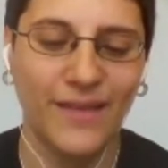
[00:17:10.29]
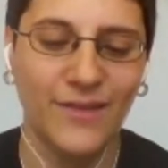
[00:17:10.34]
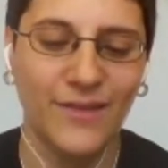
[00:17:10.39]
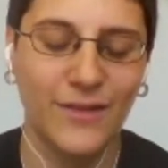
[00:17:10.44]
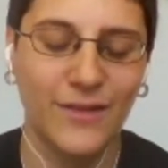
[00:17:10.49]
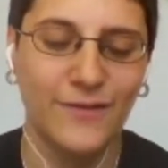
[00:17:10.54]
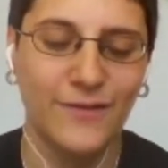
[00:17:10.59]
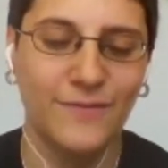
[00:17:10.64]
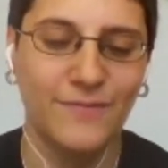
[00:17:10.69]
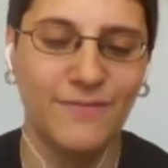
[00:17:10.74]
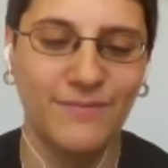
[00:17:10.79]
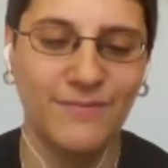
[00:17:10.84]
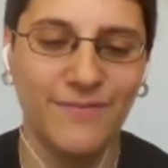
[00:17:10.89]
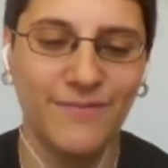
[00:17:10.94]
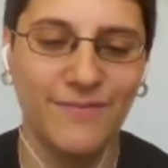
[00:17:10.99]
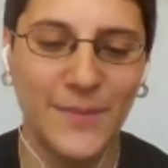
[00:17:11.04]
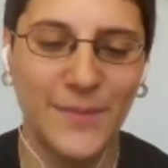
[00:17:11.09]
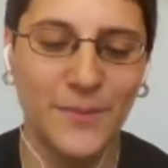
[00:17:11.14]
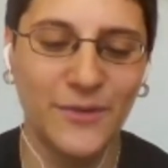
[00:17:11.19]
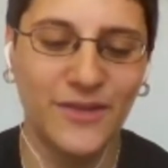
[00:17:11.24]
sort of
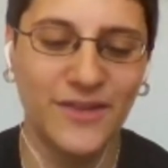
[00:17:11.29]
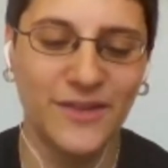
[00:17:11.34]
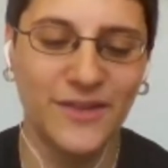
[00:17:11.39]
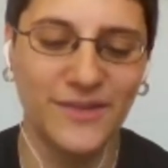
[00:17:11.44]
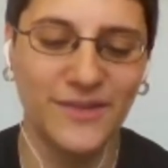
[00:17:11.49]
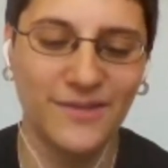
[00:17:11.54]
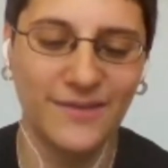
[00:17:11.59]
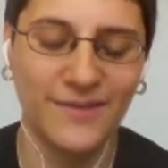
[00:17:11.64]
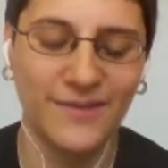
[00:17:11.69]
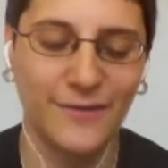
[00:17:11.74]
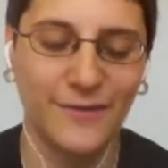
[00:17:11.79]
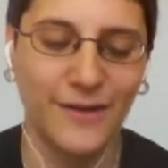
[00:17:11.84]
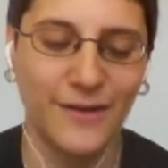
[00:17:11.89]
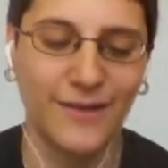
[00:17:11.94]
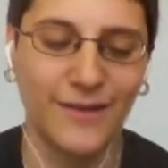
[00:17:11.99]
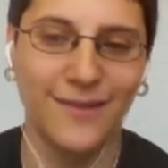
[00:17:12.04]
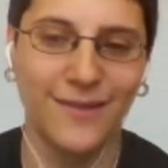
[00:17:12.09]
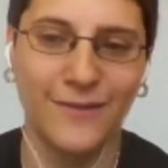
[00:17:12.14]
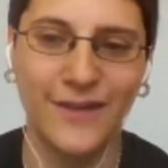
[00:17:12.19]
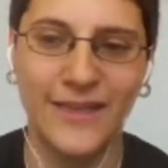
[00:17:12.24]
liberal
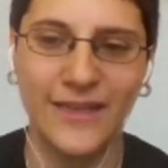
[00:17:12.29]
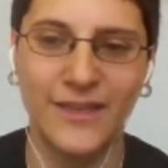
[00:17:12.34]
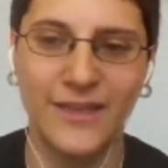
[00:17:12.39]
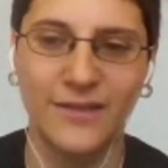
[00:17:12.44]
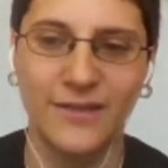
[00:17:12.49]
philosophy